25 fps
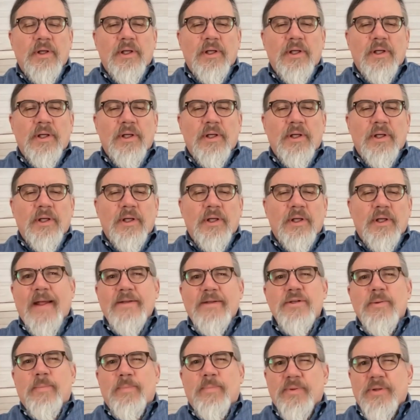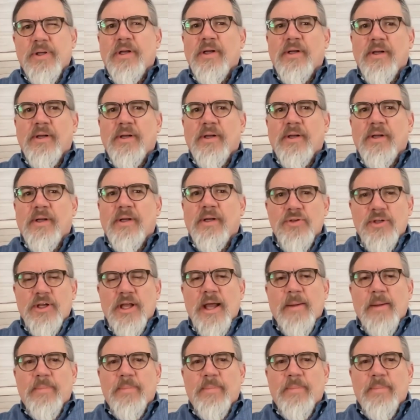And I think that's a particularly interesting
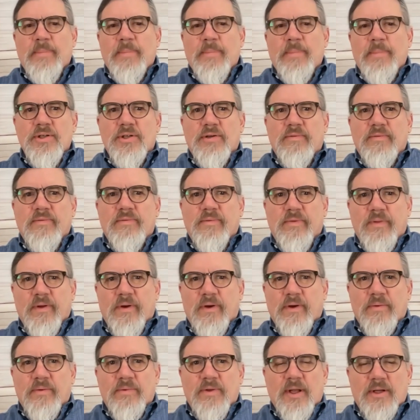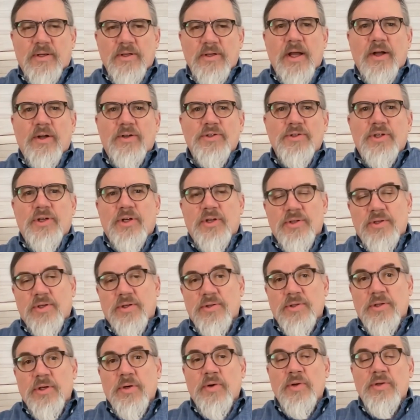application of their technology, and it's a
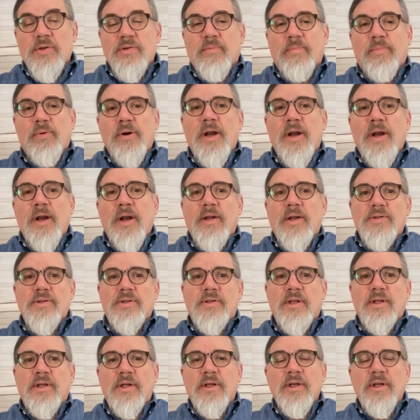series of products that they